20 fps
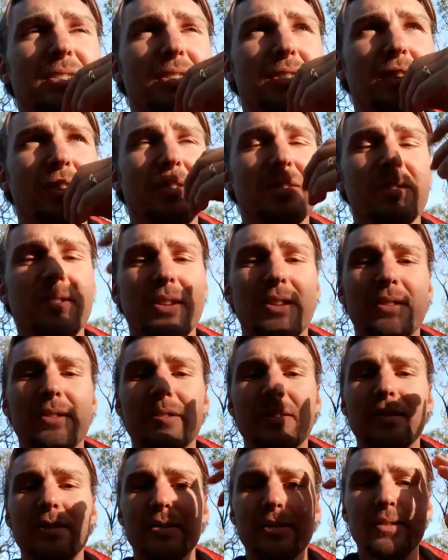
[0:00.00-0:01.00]
you know,
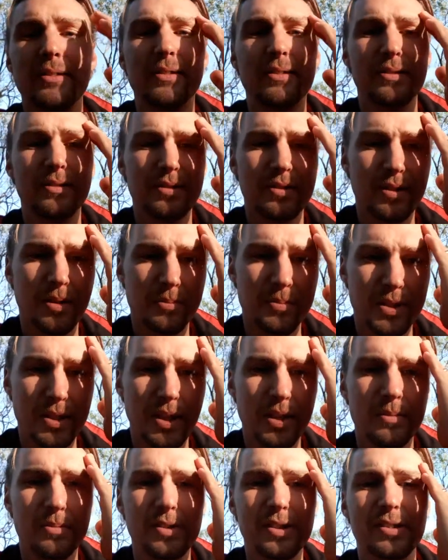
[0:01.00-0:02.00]
the
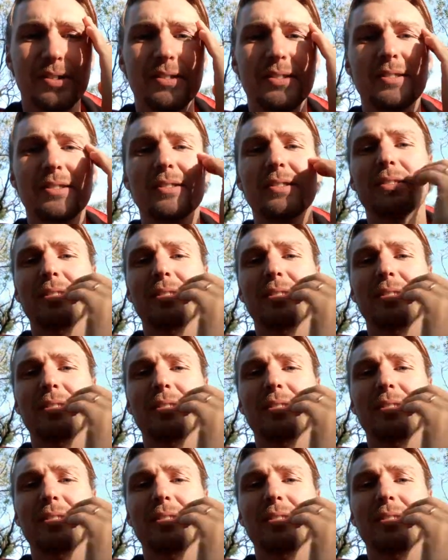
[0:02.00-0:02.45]
sometimes